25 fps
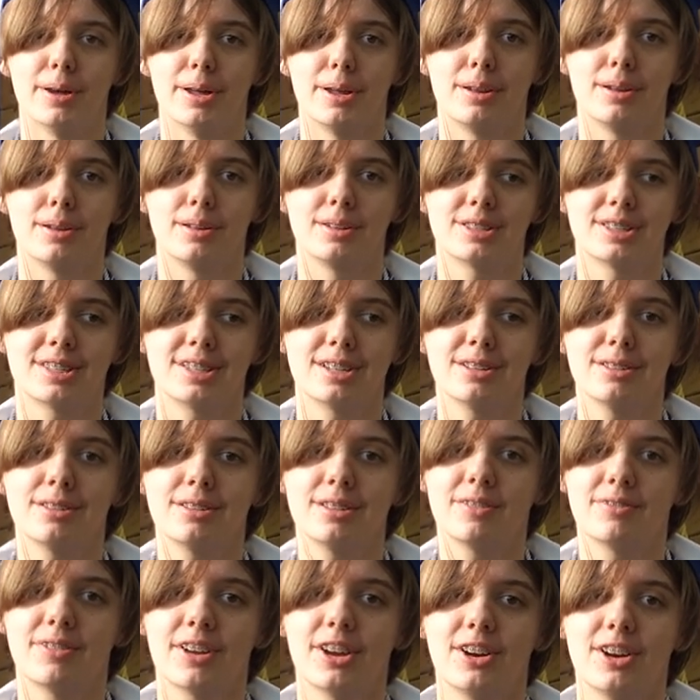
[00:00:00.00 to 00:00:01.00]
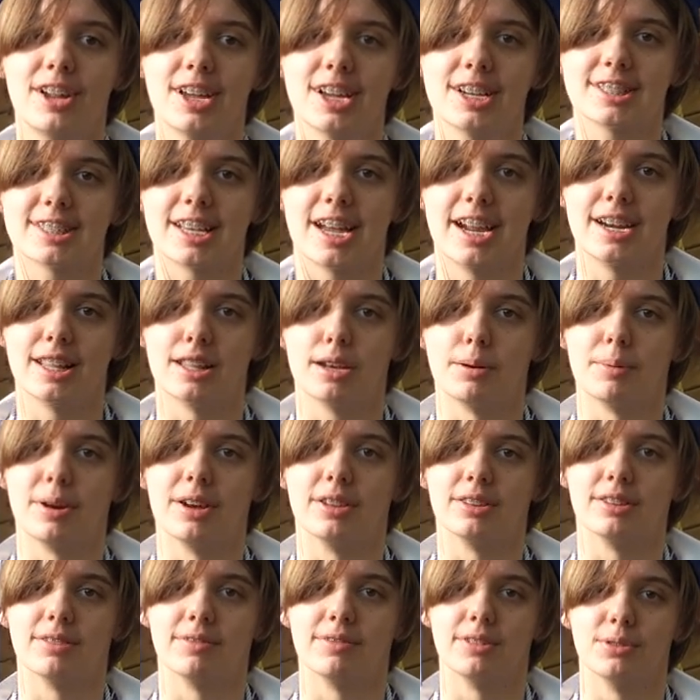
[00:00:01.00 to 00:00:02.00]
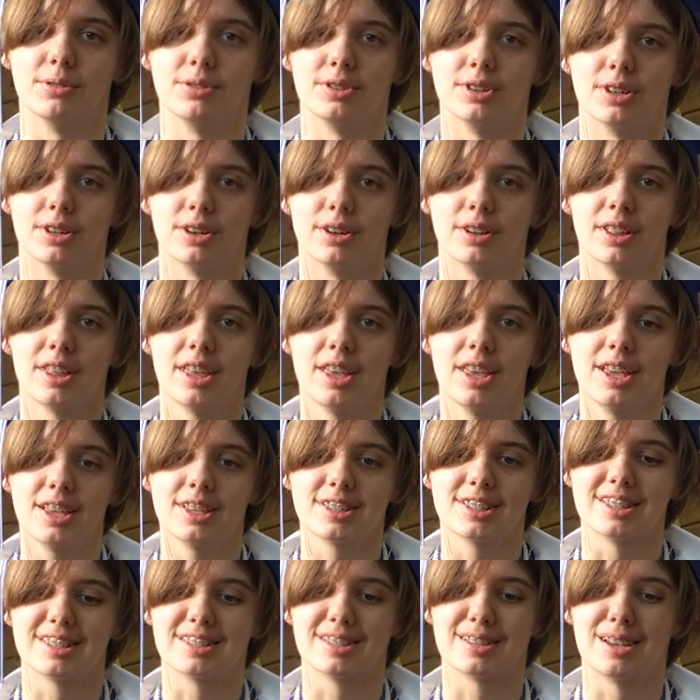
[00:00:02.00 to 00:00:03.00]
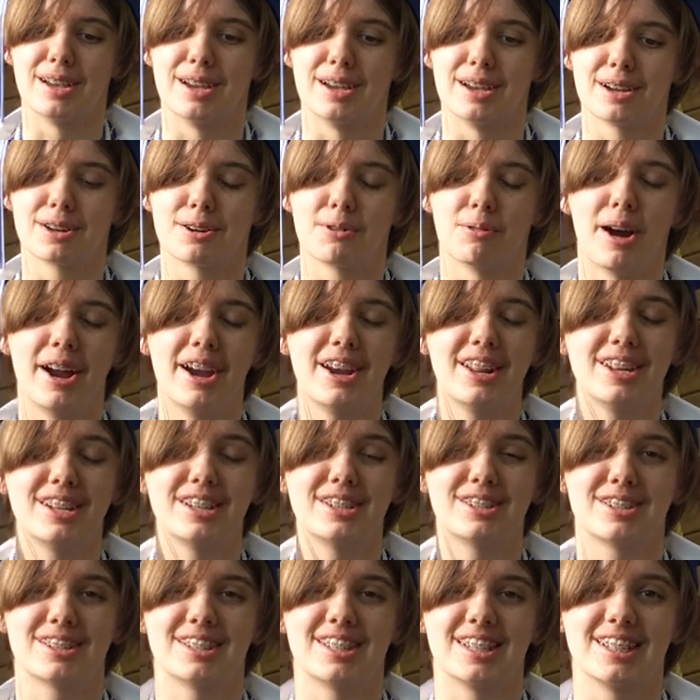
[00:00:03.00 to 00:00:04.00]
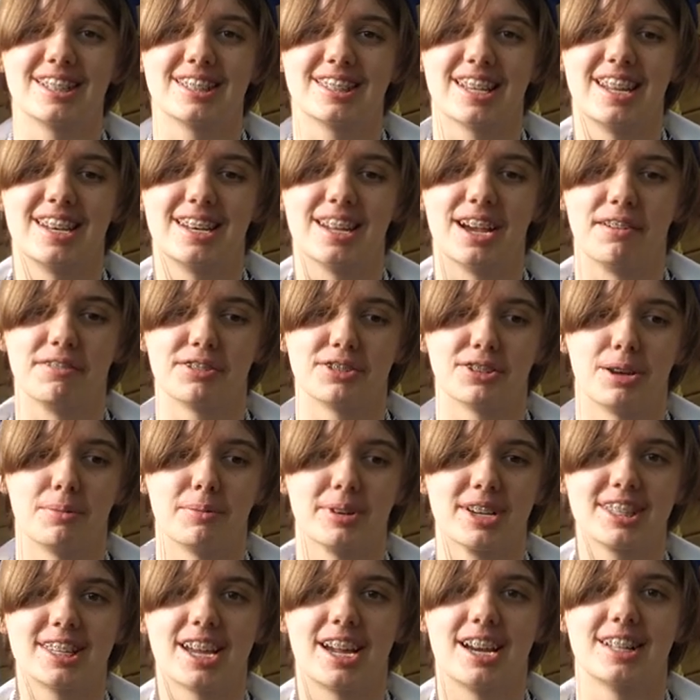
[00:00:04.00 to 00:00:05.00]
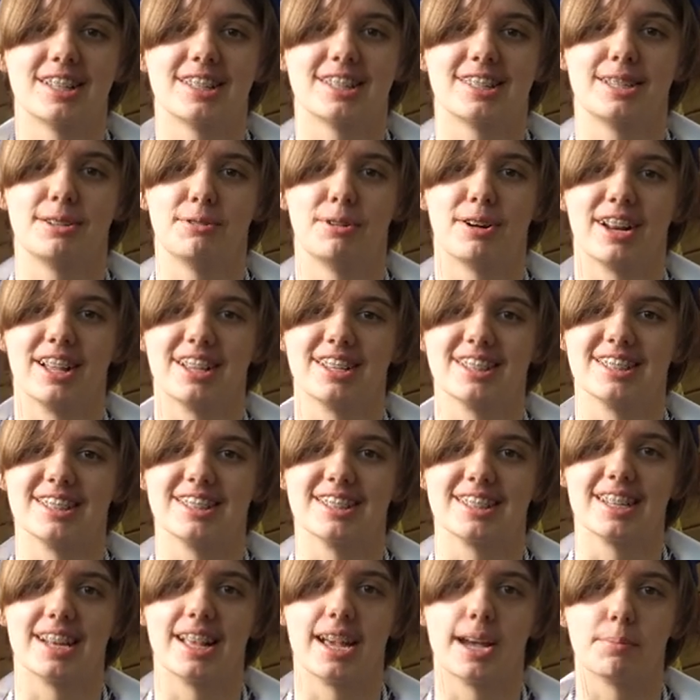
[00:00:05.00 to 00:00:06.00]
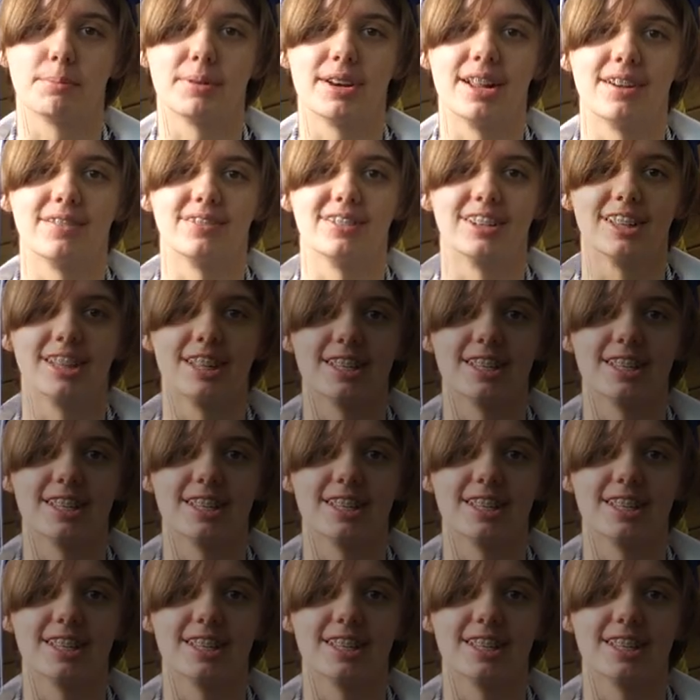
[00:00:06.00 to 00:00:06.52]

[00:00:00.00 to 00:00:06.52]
But still very excited about the future. This is quite an interesting send-off, so I'm excited to see what else is going to happen after